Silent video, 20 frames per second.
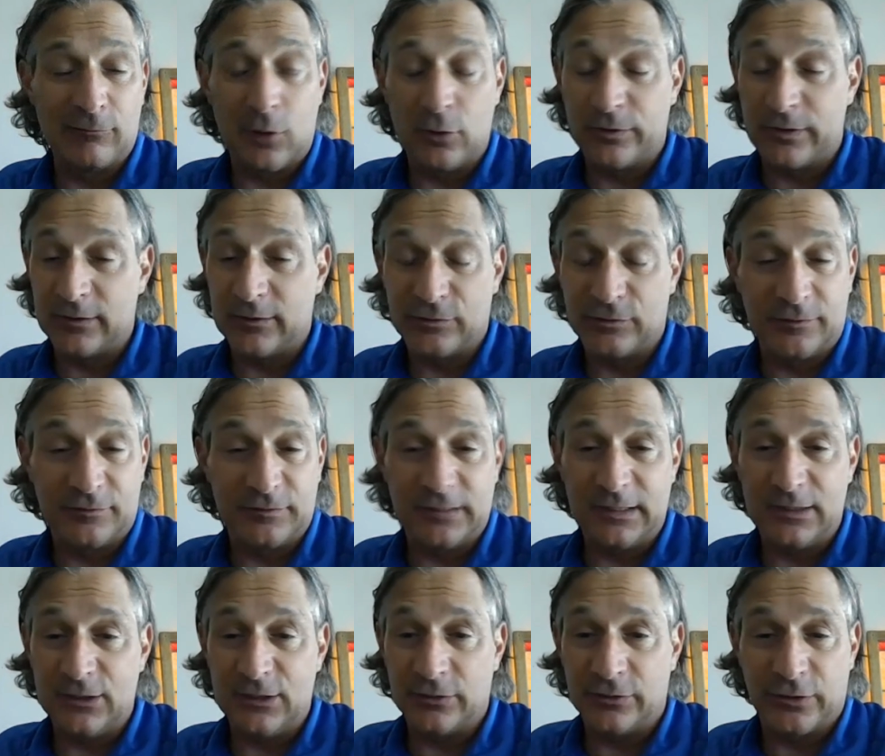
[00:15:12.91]
And I wrote this
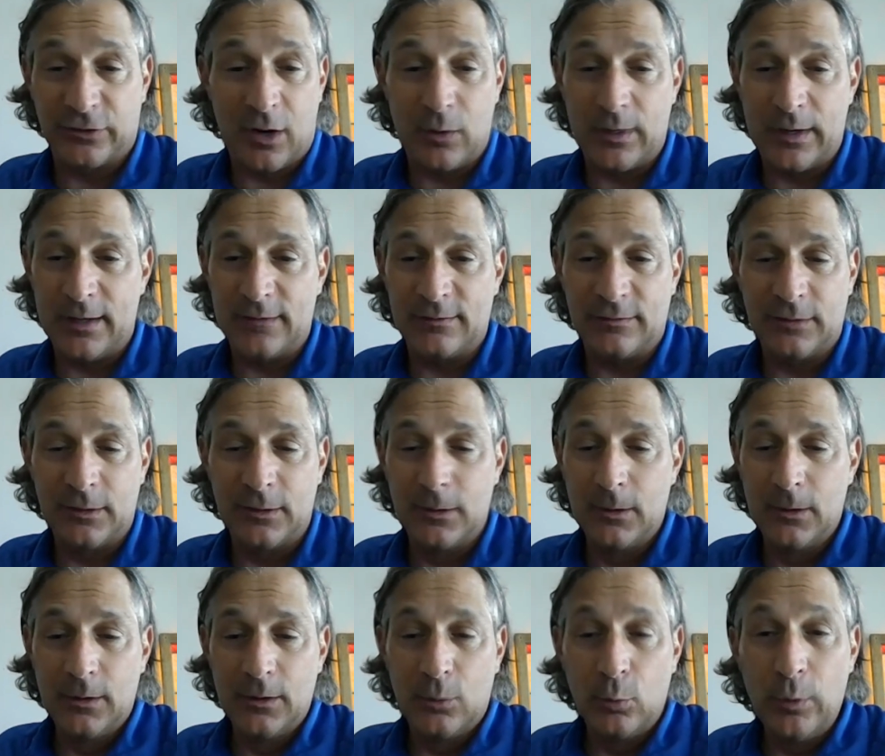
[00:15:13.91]
15 years ago
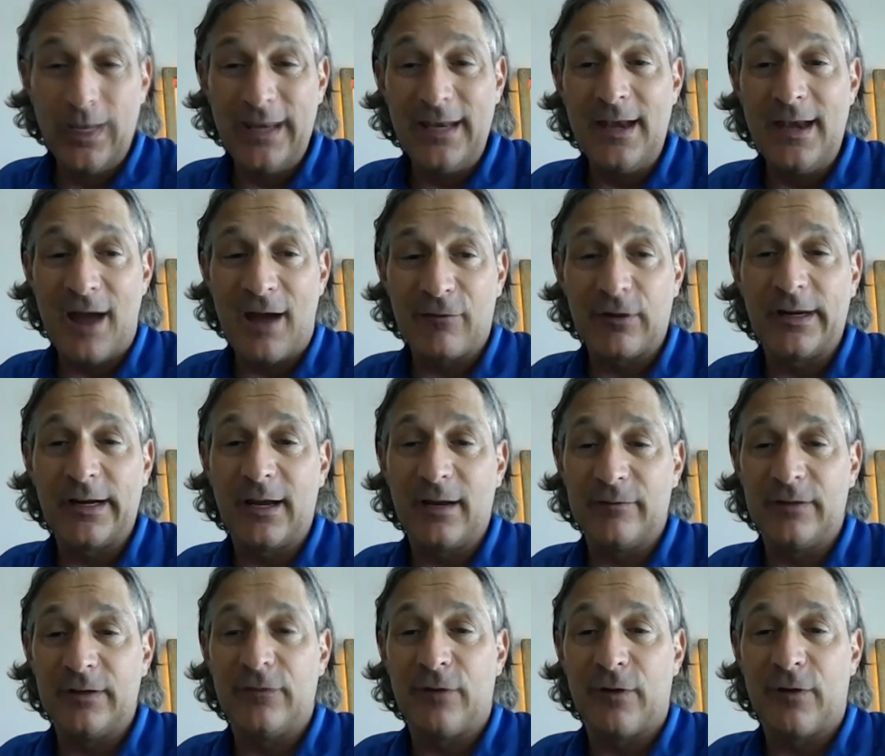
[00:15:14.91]
is we
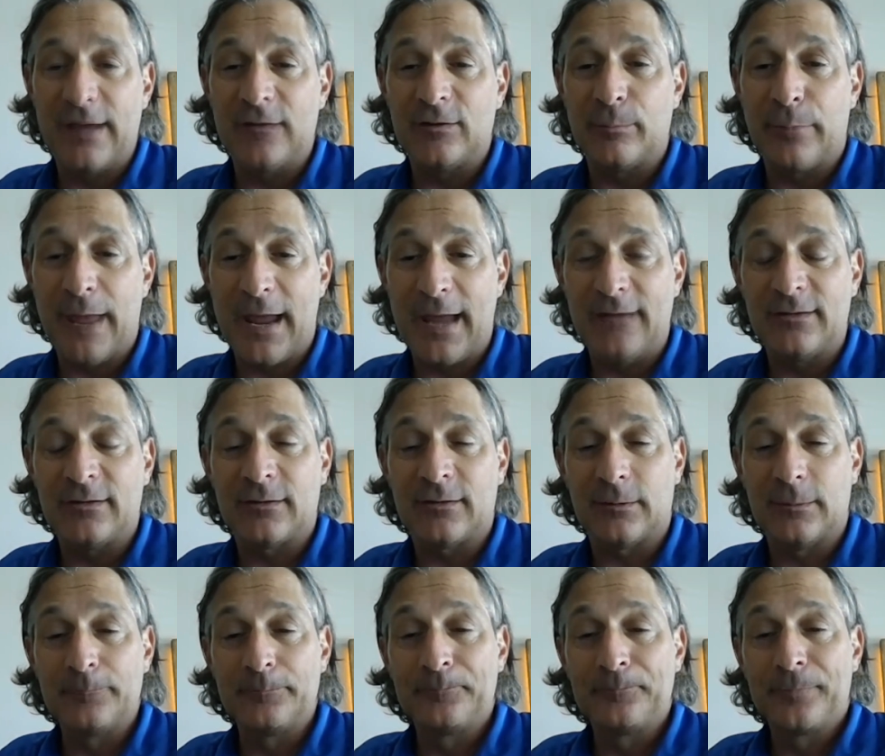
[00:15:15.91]
never give advice
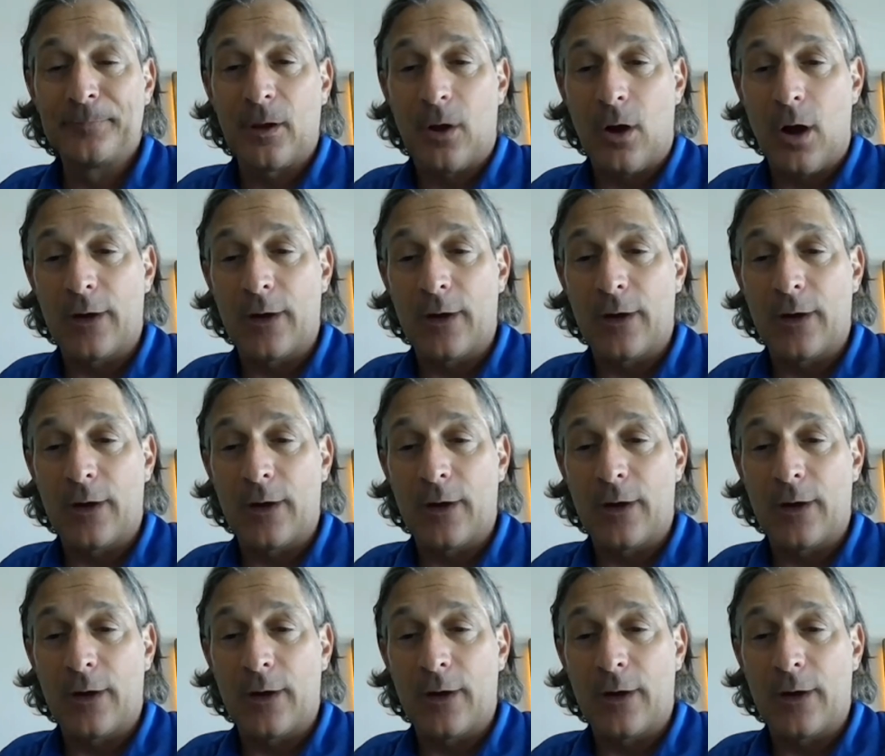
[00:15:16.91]
based